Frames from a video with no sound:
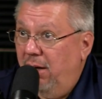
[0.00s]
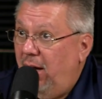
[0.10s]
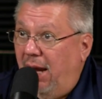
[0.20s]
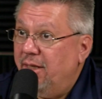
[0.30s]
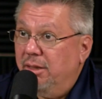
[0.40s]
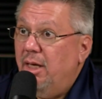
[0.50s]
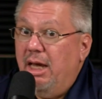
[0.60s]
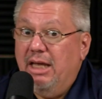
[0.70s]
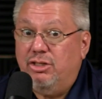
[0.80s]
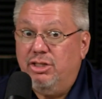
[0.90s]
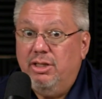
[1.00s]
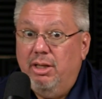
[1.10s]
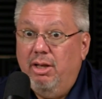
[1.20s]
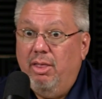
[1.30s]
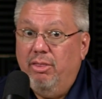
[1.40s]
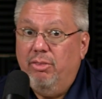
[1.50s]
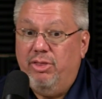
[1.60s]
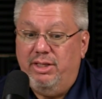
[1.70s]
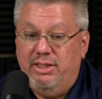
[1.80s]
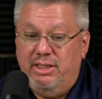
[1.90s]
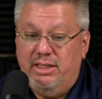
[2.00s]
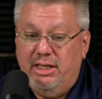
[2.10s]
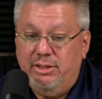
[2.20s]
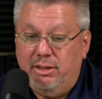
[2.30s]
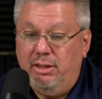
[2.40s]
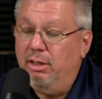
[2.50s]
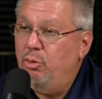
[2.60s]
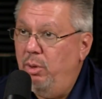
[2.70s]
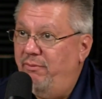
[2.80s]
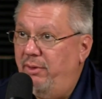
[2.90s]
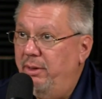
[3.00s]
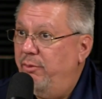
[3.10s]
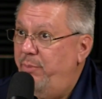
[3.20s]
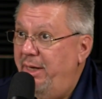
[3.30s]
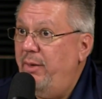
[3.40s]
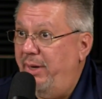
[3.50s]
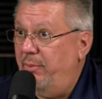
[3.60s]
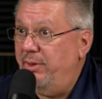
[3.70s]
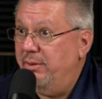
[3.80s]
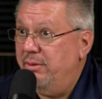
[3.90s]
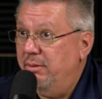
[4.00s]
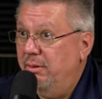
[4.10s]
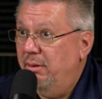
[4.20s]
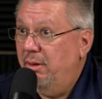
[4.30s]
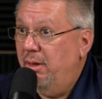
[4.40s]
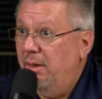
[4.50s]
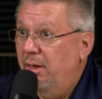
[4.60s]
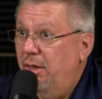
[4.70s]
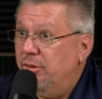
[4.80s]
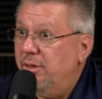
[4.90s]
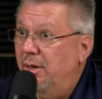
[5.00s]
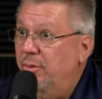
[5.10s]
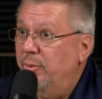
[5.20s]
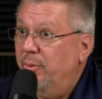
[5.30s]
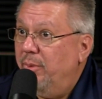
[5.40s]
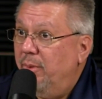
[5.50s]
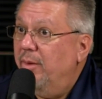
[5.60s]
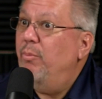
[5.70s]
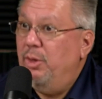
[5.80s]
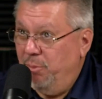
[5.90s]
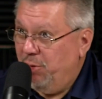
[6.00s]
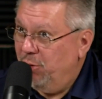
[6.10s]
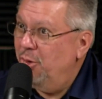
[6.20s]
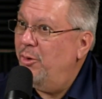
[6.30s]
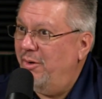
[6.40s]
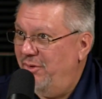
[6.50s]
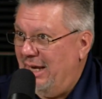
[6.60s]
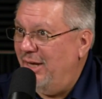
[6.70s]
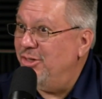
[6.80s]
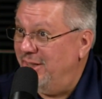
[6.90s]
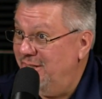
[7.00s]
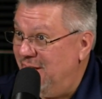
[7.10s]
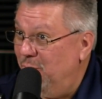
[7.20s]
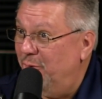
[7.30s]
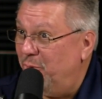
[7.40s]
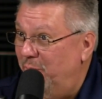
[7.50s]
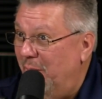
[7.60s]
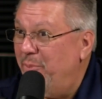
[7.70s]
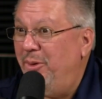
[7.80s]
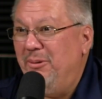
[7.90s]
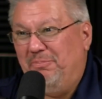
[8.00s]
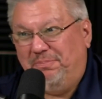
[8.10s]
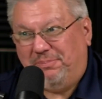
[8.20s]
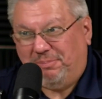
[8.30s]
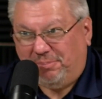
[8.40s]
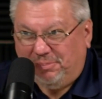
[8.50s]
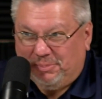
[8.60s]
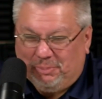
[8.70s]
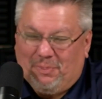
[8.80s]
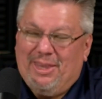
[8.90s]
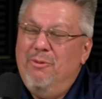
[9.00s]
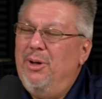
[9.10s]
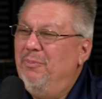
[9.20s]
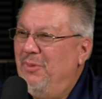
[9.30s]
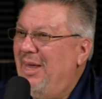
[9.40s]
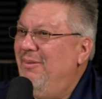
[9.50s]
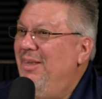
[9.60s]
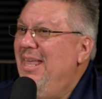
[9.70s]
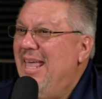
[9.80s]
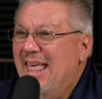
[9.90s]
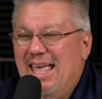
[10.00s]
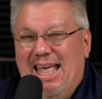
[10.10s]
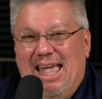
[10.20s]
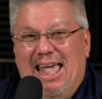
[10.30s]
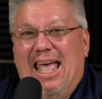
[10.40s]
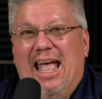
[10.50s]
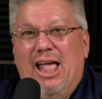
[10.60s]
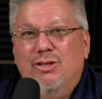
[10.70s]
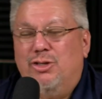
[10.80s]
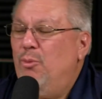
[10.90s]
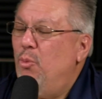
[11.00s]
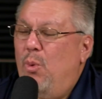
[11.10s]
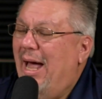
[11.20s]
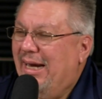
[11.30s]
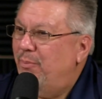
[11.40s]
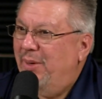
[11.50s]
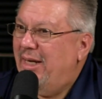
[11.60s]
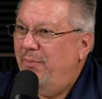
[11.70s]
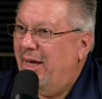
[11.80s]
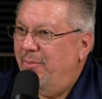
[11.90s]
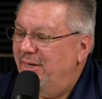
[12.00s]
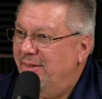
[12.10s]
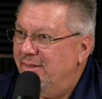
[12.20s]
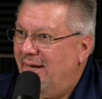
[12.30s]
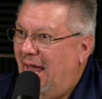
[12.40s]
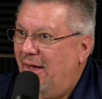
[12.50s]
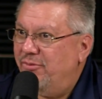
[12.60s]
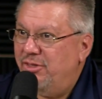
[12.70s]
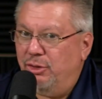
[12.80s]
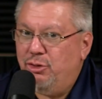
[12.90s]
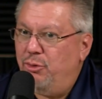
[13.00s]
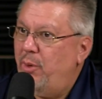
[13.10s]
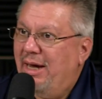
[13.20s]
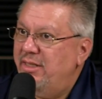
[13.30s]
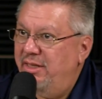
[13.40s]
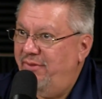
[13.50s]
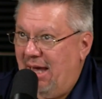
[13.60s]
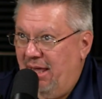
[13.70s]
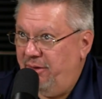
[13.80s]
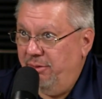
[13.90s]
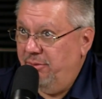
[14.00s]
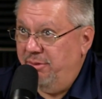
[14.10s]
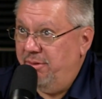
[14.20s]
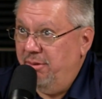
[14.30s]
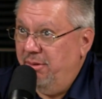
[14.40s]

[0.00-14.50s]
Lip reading: And it's the digital equivalent of Beanie Babies. So you're of an age, at least, that would have remembered. I had a Beanie Baby. Yeah, I bought that crap back in the day. So why did Beanie Babies have such crazy values?